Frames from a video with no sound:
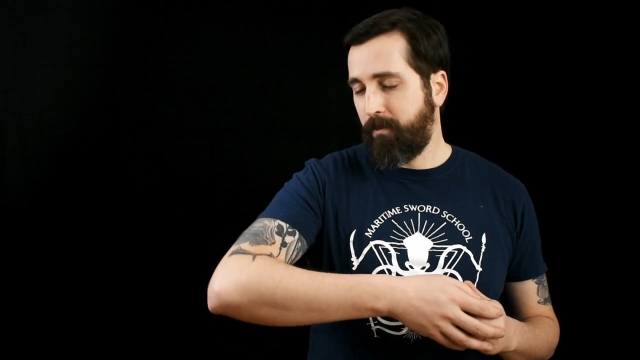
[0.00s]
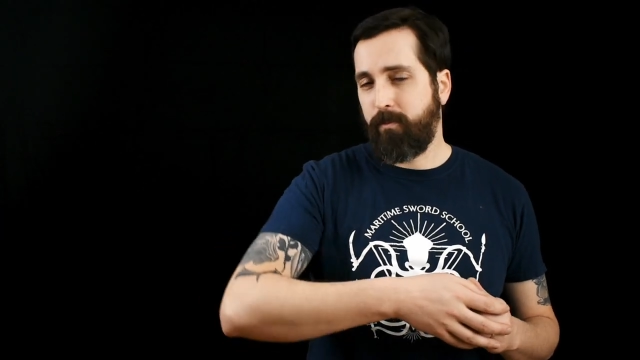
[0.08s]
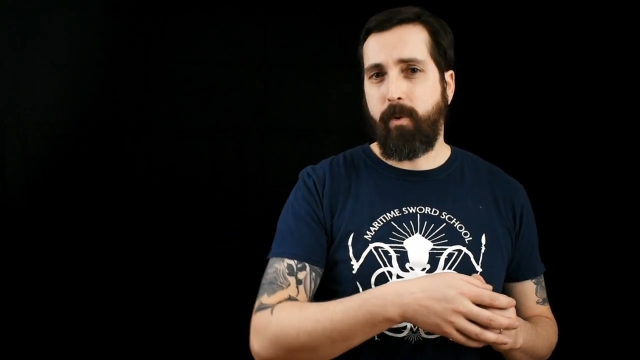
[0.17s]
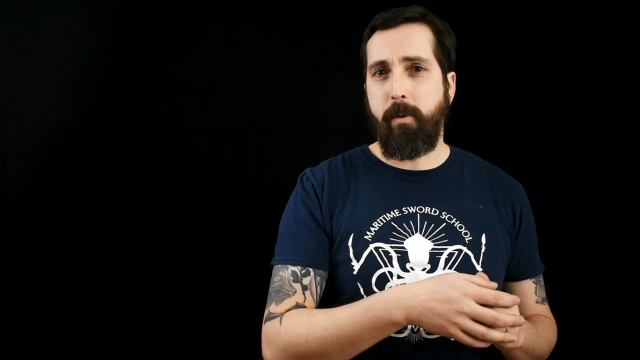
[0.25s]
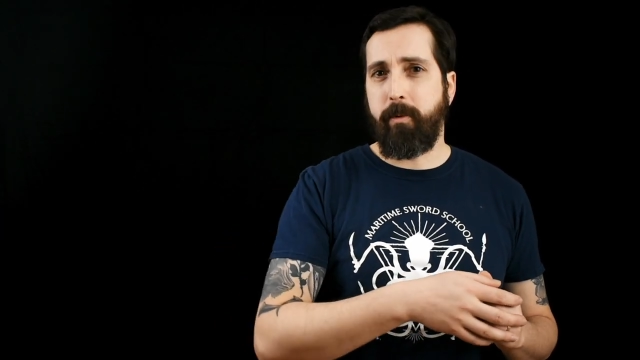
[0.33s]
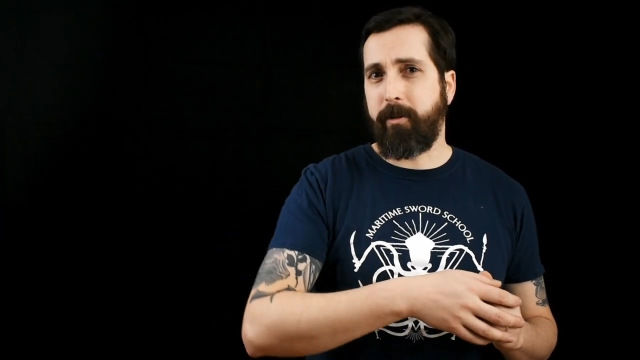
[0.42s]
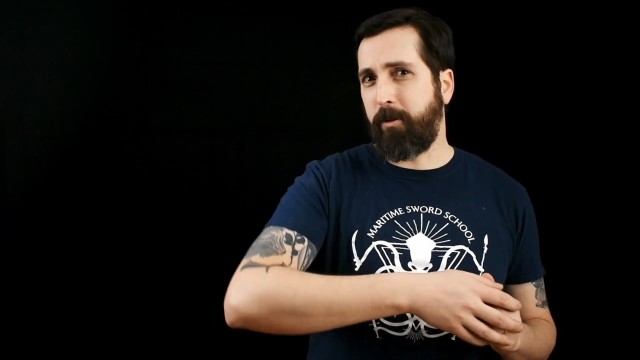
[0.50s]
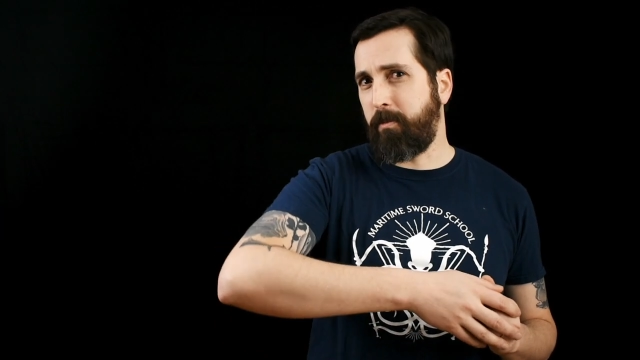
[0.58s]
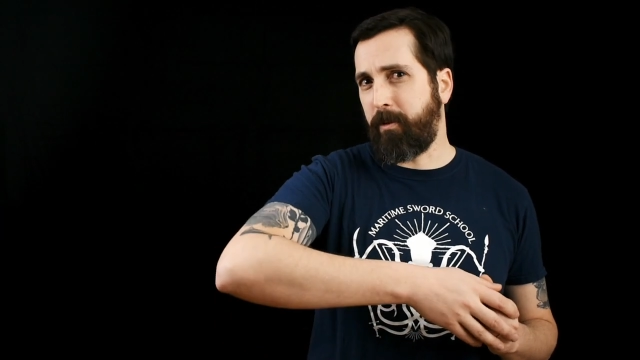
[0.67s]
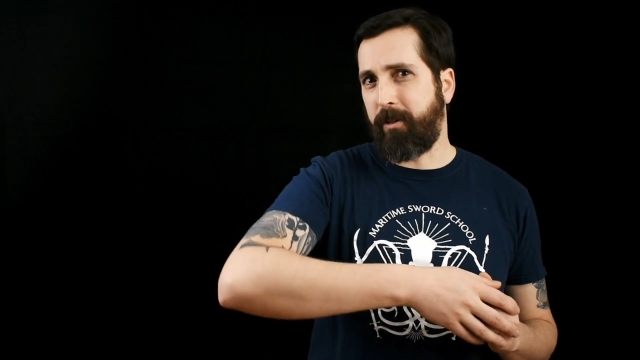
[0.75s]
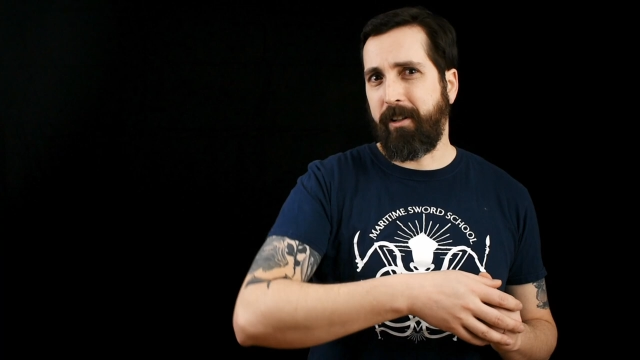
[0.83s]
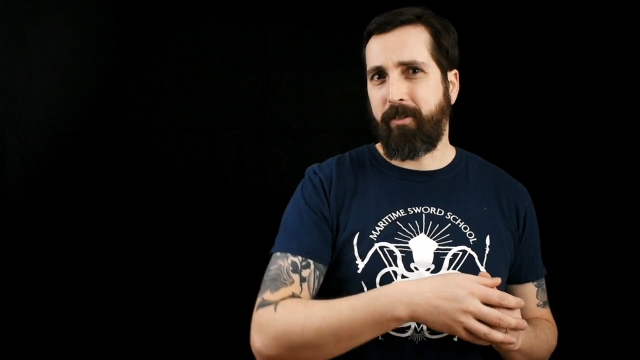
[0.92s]
what we're doing
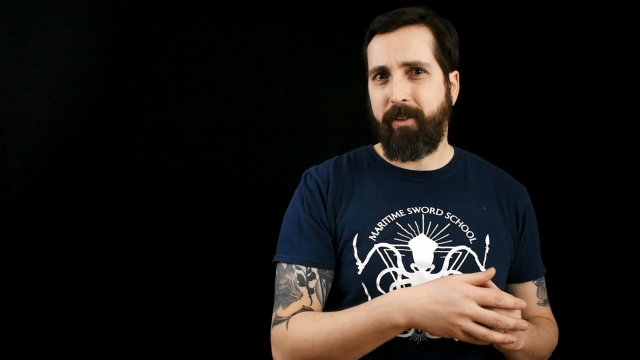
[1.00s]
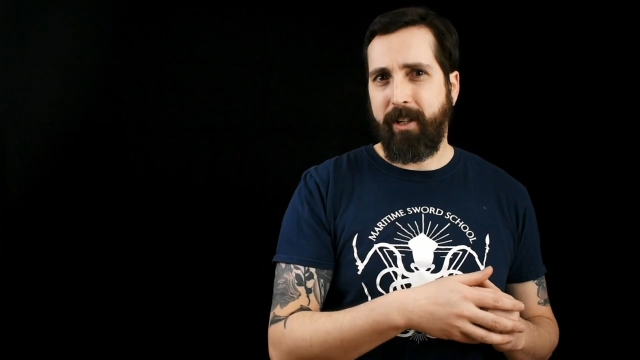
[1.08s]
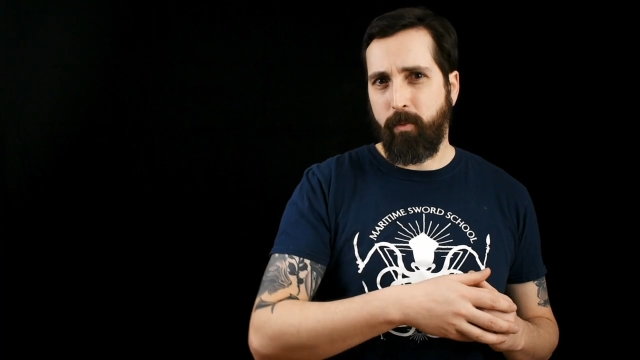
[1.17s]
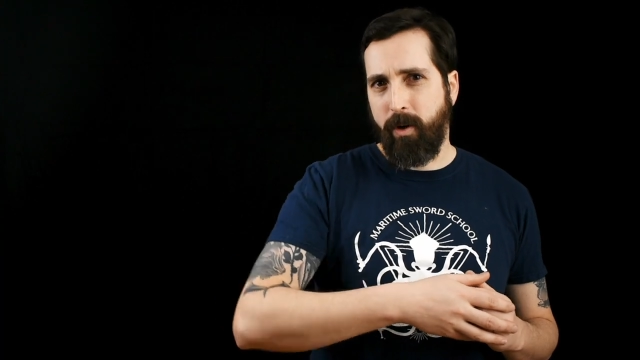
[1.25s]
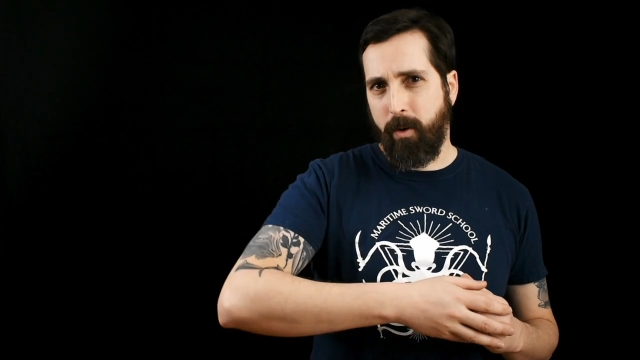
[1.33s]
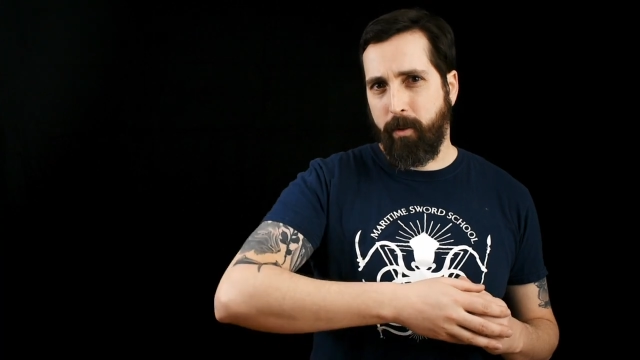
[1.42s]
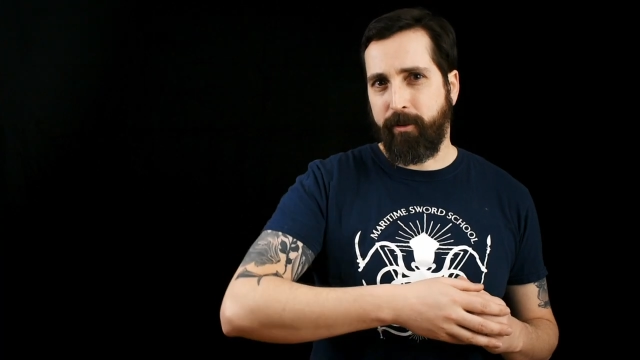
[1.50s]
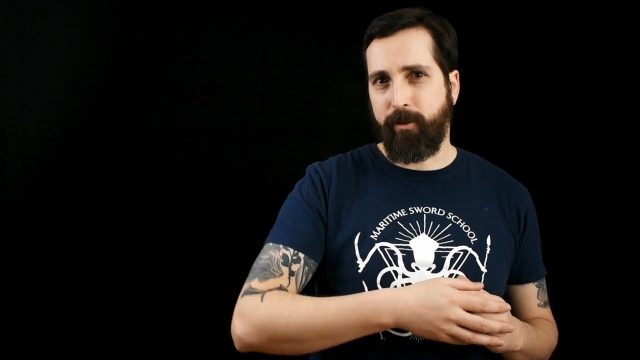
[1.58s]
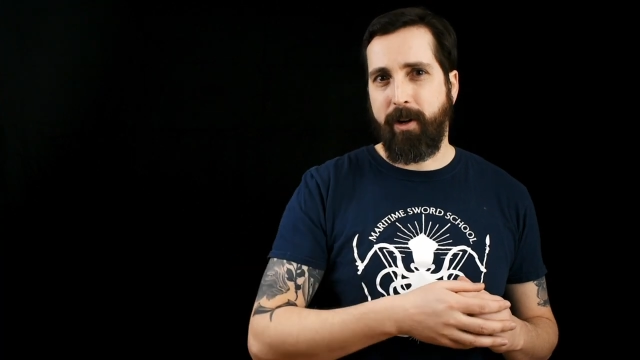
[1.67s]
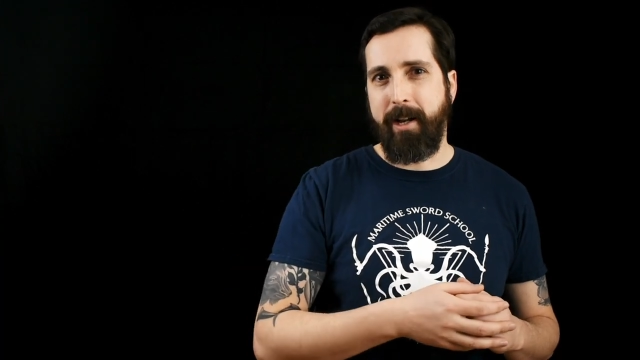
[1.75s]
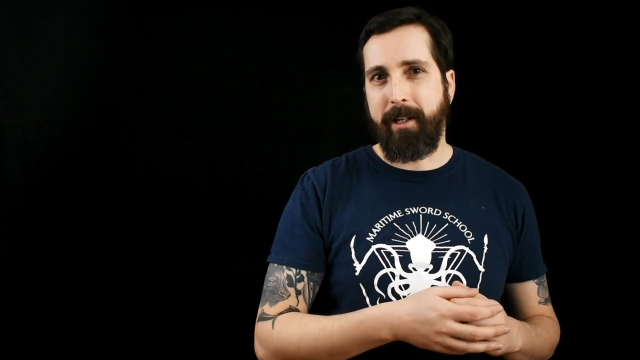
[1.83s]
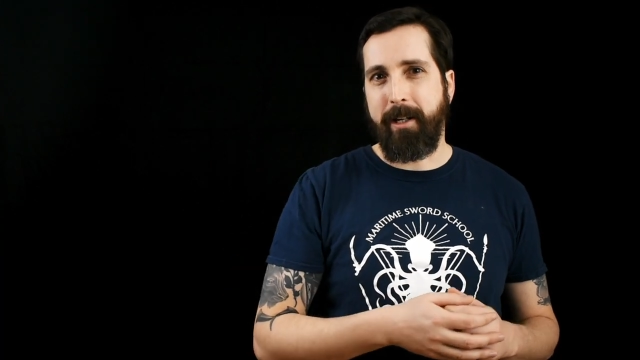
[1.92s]
with this thing while we're
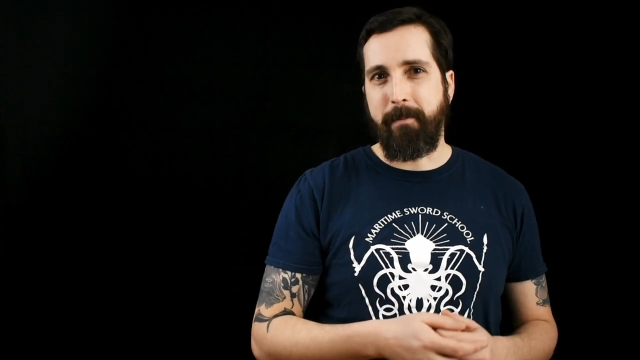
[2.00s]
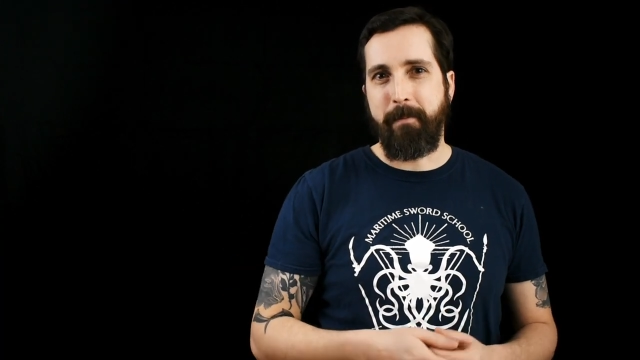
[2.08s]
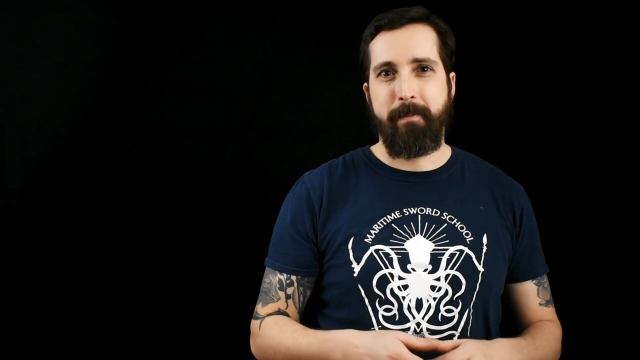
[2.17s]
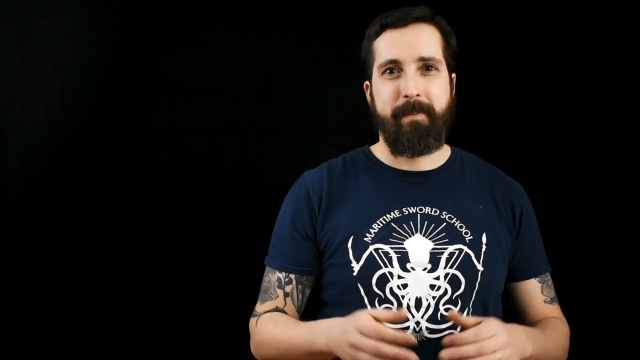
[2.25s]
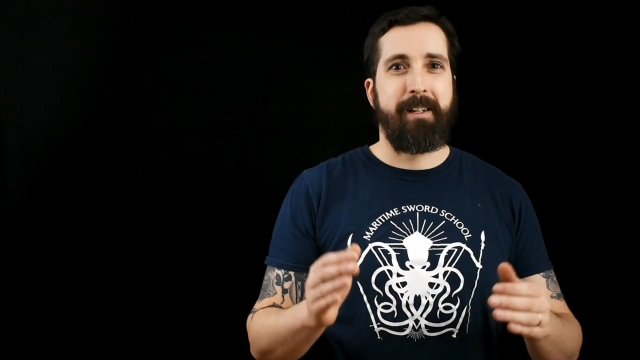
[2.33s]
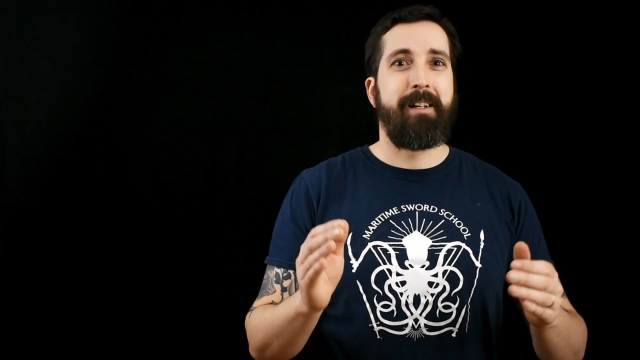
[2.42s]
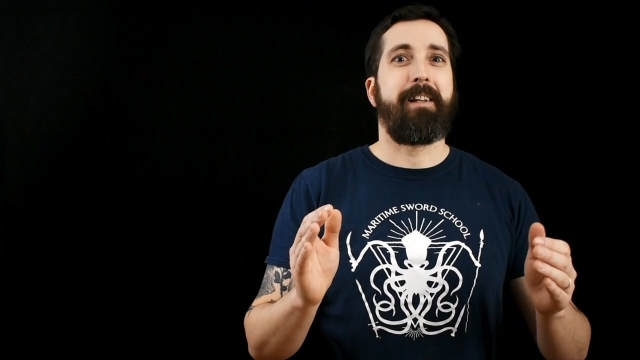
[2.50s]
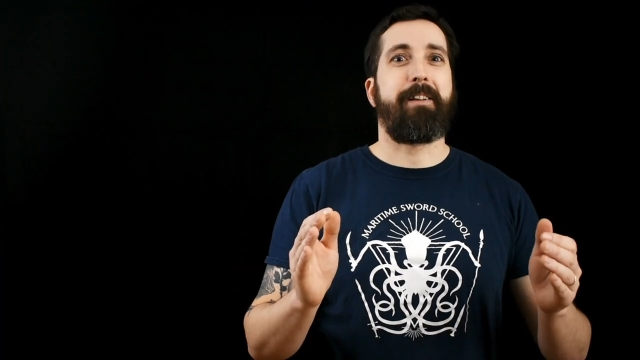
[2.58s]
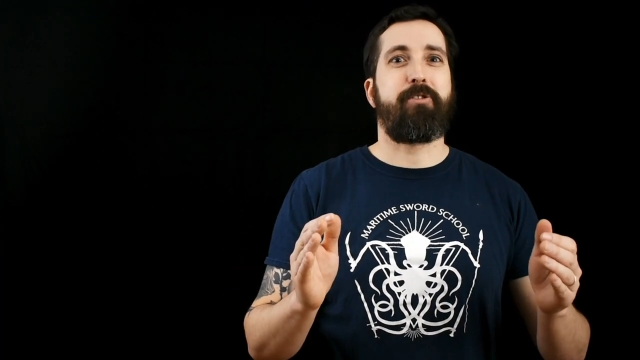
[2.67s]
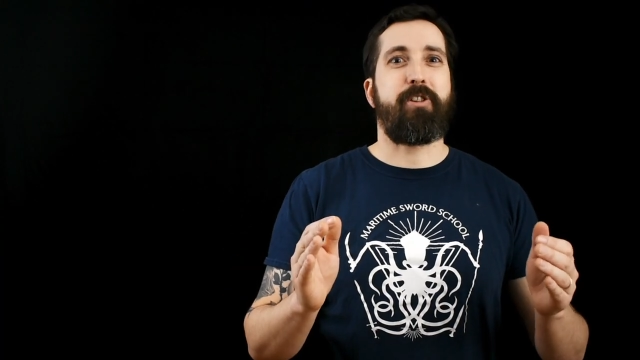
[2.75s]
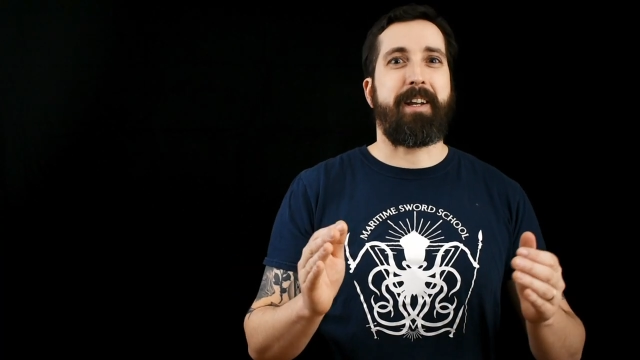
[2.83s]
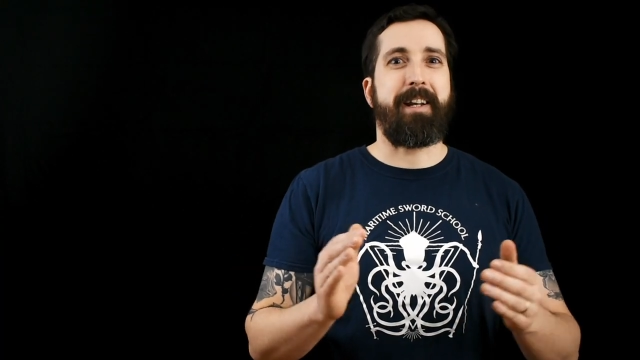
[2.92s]
striking.
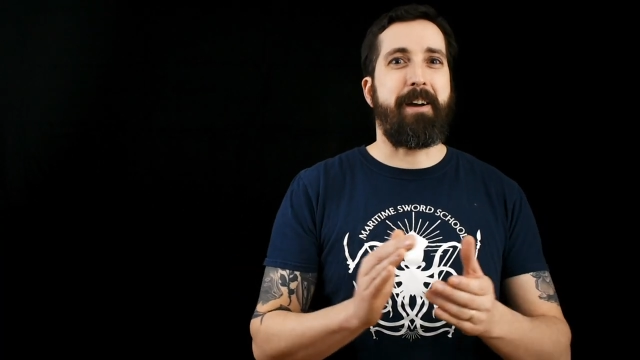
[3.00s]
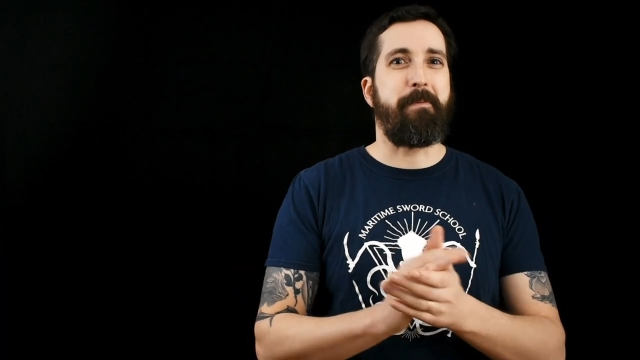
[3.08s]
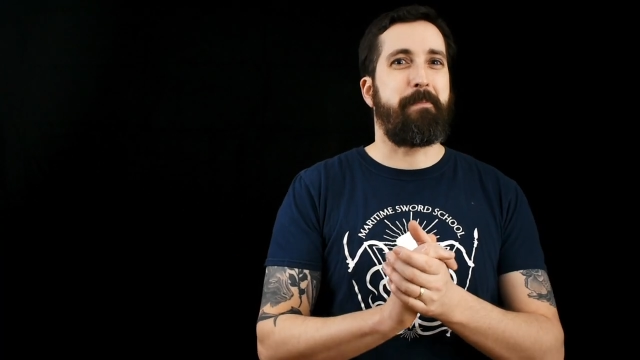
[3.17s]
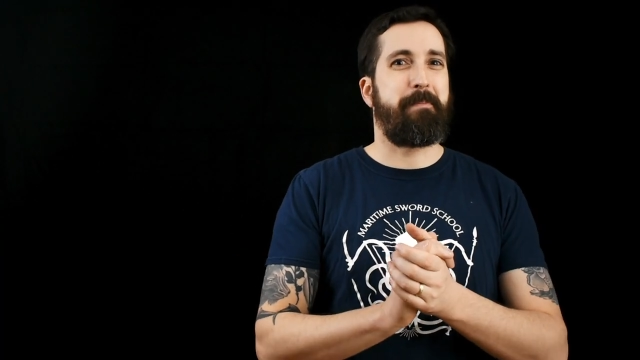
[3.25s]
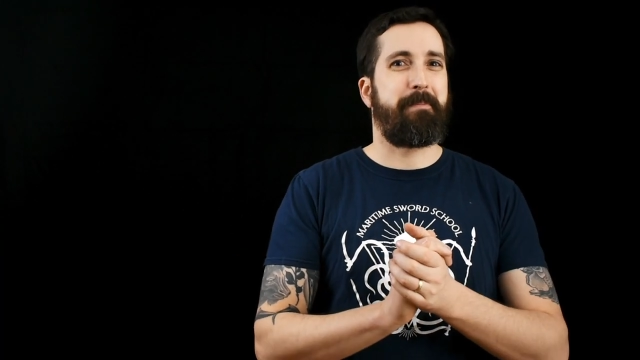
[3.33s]
Let's check it out.